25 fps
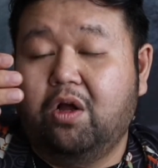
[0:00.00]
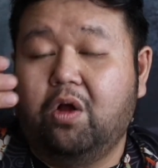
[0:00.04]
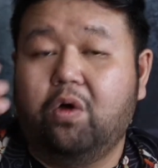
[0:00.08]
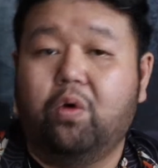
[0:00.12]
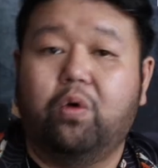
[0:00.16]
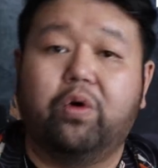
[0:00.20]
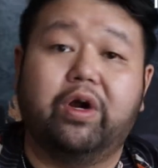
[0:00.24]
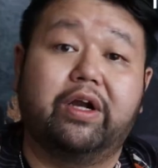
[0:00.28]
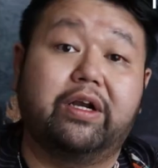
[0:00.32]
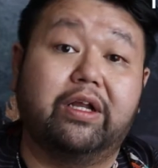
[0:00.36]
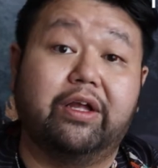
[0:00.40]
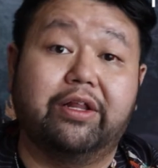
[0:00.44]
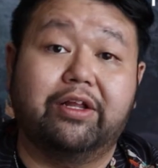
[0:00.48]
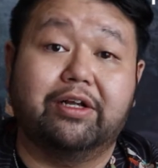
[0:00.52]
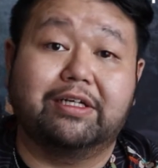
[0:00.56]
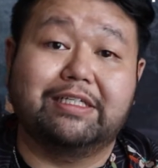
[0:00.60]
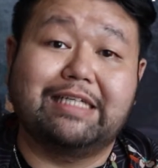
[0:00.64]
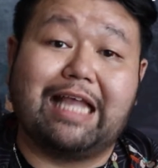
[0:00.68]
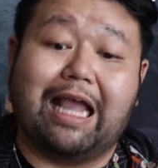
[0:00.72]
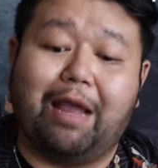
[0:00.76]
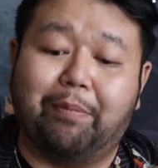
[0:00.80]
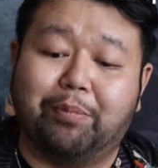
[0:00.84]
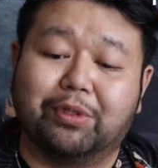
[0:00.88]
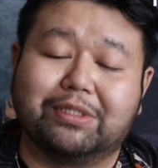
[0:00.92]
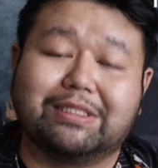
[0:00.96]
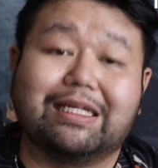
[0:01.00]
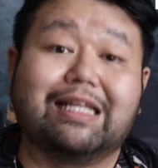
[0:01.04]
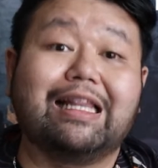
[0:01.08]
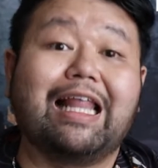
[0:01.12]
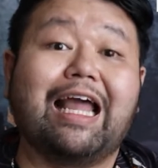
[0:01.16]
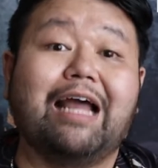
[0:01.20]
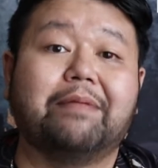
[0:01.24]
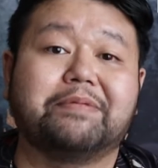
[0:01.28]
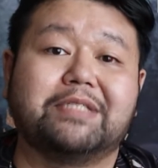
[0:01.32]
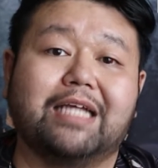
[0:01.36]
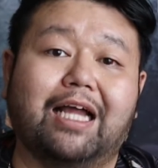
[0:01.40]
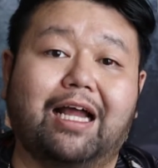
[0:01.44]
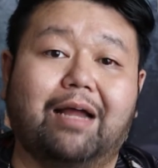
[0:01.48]
Or another example is a
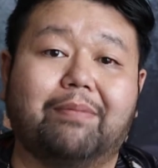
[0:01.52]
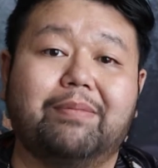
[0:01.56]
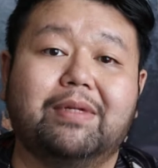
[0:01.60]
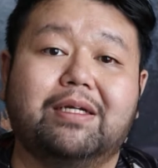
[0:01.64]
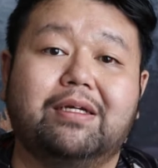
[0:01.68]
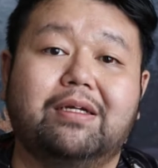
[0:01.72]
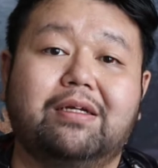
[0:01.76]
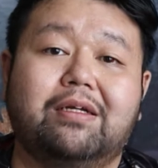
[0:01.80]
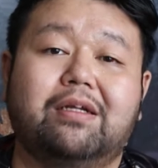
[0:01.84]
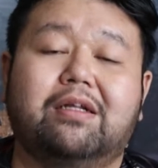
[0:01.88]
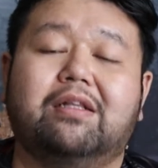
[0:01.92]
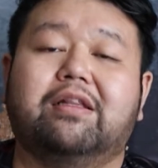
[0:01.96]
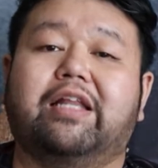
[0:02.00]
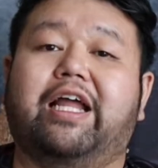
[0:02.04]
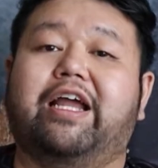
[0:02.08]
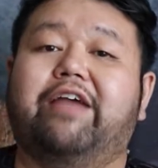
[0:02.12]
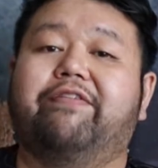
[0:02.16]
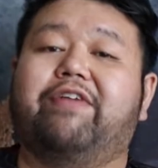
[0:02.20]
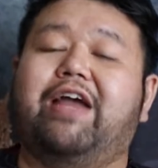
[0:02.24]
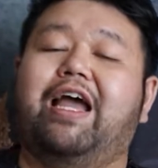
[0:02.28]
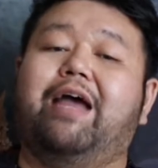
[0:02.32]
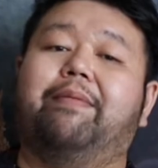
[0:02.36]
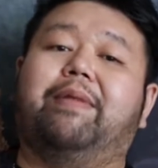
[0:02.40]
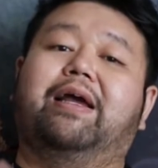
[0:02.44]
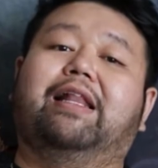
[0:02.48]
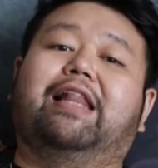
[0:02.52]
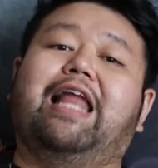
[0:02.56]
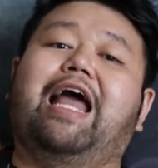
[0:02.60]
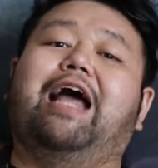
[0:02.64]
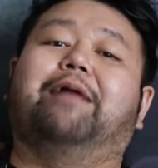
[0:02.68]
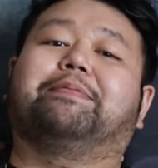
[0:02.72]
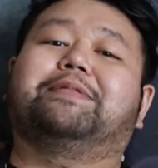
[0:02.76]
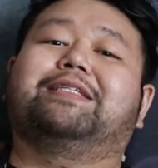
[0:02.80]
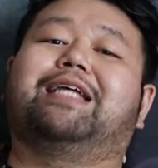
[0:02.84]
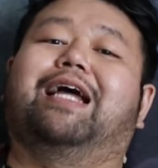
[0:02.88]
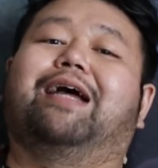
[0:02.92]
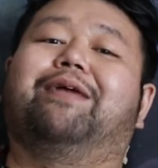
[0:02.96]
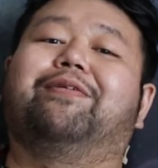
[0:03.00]
laptop. Like, if I had my
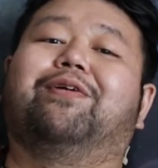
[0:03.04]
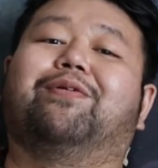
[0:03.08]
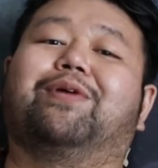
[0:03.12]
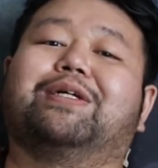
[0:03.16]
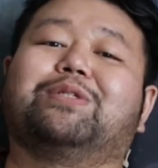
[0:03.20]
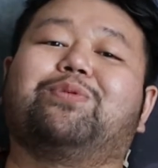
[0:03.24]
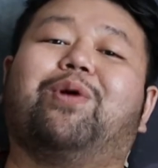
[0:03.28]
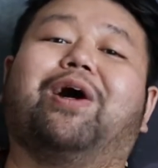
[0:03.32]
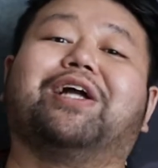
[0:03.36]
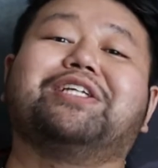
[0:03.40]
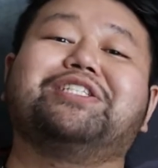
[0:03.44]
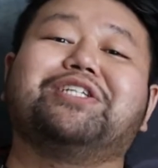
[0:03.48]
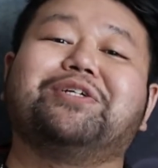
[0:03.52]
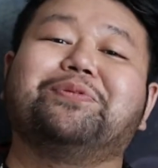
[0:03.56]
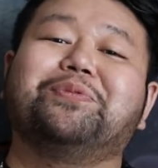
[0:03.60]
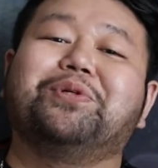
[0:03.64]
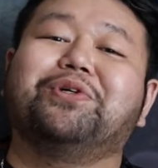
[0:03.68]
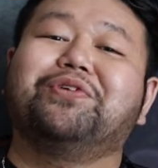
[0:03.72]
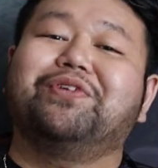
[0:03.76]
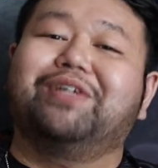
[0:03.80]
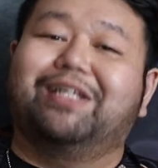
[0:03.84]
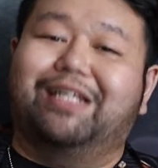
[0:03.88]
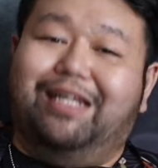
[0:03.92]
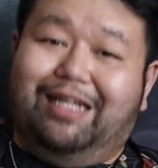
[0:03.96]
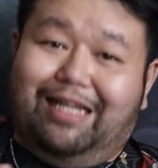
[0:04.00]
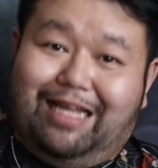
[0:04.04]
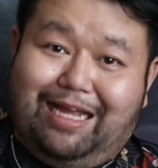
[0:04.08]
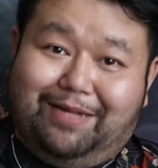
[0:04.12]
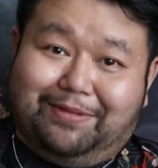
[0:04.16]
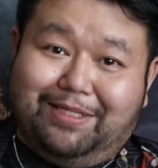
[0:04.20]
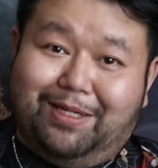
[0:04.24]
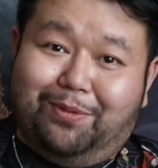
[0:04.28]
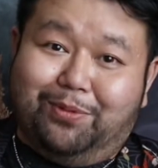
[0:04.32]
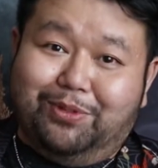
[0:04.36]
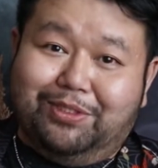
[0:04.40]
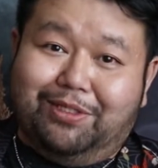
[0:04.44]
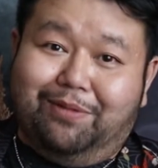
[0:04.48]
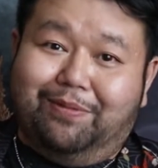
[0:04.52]
laptop, if I was watching a movie and the
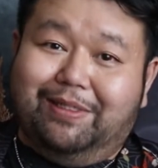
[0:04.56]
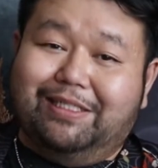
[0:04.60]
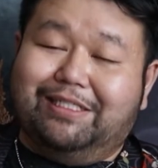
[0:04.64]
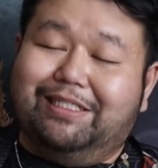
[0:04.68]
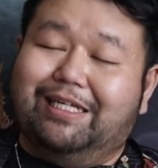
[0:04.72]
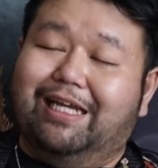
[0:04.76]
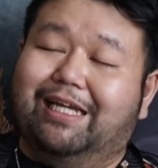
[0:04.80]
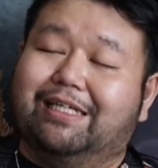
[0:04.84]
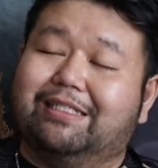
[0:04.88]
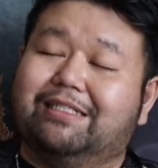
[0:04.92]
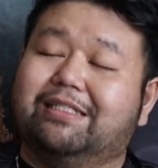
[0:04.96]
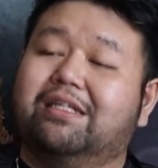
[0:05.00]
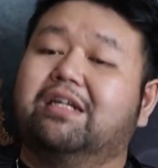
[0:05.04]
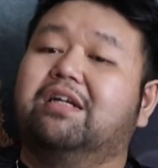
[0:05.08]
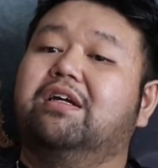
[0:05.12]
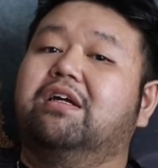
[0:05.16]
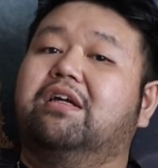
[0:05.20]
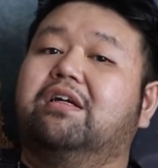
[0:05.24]
laptop was on my chest,